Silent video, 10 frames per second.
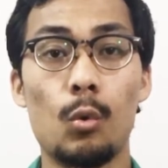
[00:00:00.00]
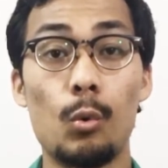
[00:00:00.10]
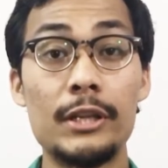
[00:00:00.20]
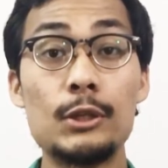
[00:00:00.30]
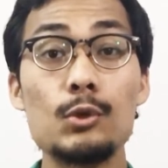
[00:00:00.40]

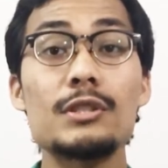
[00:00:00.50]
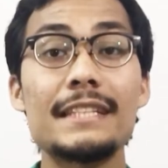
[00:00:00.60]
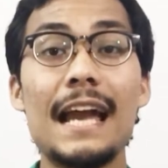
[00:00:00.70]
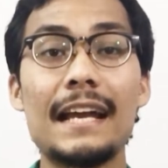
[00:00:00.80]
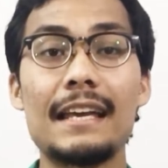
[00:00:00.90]
When you
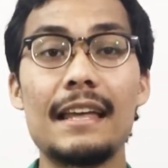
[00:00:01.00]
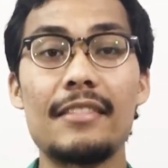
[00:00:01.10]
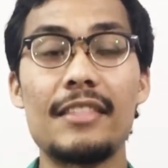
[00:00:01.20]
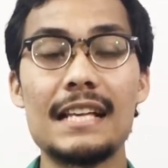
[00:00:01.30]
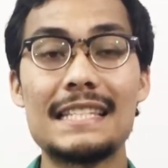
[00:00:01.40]
take
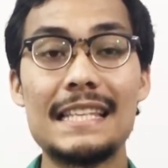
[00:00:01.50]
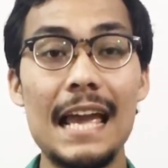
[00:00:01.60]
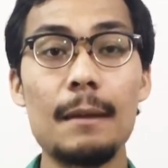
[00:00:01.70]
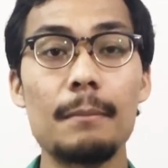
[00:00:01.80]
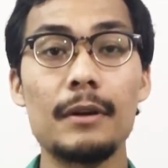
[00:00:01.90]
the
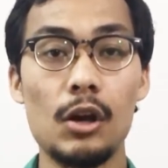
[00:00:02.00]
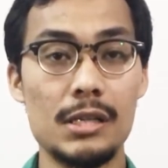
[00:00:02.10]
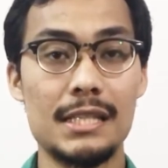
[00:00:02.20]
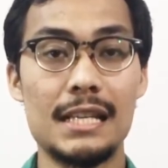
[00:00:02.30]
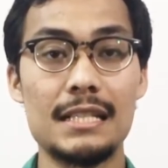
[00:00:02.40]
same
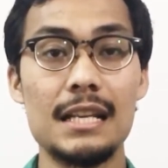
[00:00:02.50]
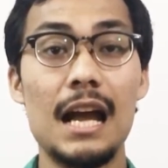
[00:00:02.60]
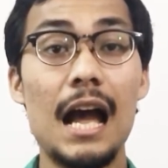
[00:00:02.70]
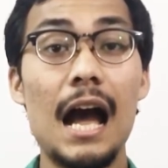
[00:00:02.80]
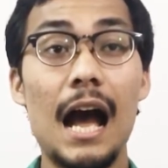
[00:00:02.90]
consonant
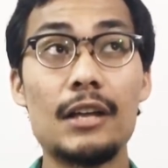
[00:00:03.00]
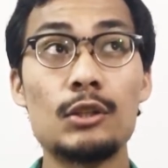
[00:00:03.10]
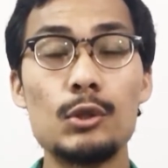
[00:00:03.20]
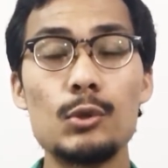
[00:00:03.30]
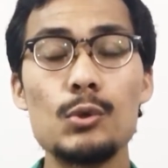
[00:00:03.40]

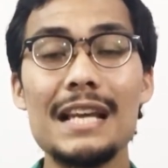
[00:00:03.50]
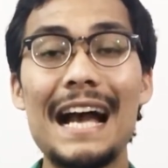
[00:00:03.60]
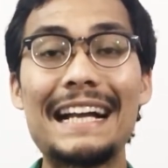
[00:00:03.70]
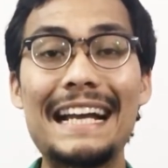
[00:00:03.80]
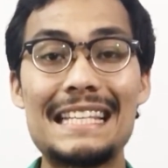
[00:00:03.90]
and use
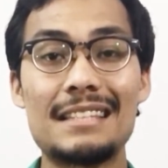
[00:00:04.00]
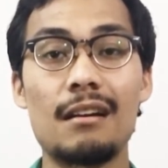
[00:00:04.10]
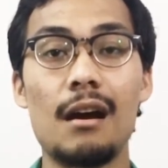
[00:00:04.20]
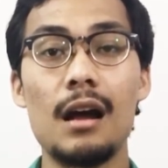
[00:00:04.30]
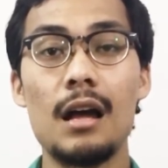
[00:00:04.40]
a
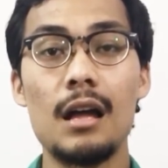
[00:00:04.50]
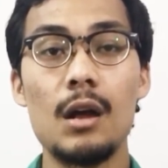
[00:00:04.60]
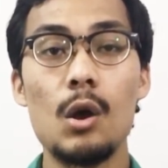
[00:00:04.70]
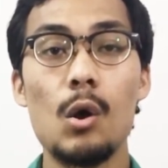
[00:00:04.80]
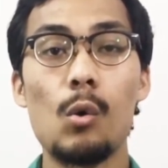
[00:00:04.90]
kasra,
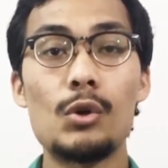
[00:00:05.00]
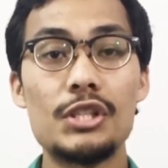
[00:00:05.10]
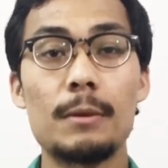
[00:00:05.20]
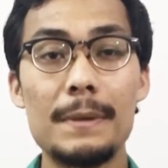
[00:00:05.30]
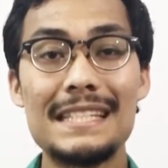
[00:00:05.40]

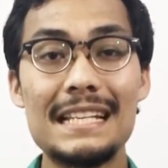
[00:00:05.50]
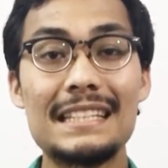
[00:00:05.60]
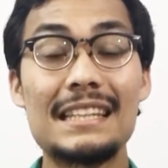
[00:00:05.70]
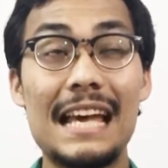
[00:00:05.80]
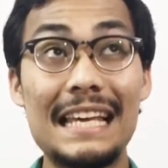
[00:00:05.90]
which
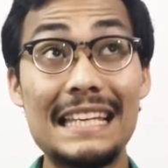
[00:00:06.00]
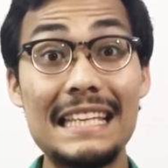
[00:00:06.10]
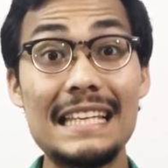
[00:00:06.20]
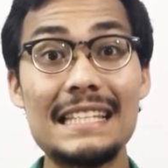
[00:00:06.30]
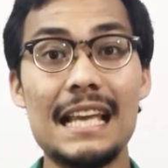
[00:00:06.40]
represents the
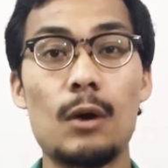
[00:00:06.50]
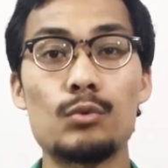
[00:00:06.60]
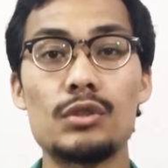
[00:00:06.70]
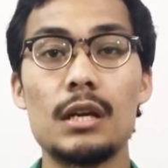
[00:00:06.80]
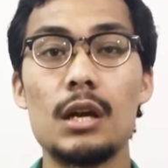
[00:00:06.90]
E
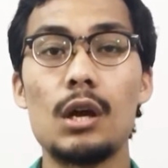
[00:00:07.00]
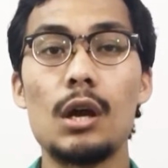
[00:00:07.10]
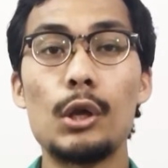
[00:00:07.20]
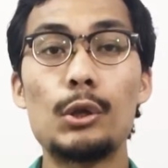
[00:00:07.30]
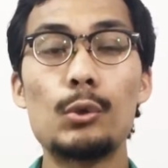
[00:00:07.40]
sound,
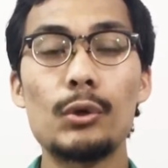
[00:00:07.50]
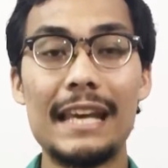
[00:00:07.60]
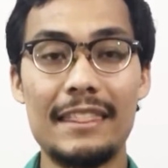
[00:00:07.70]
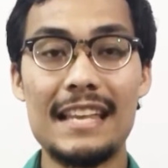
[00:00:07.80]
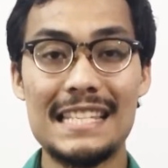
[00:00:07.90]
you
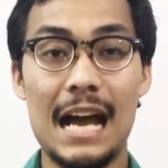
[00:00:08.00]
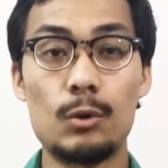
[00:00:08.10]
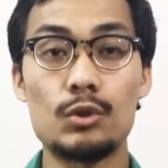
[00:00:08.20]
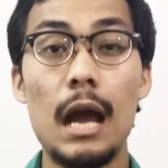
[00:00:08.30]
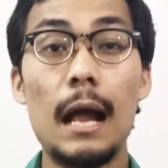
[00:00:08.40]
get the
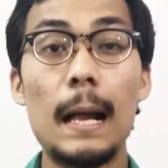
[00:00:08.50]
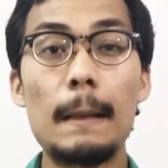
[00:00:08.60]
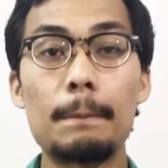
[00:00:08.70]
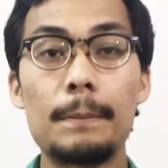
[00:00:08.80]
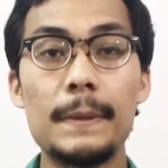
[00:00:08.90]
sound
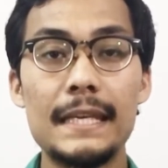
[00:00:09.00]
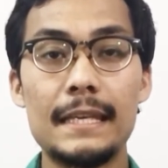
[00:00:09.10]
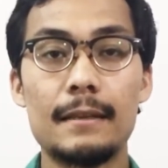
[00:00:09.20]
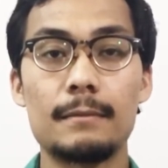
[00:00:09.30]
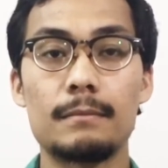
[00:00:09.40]
B.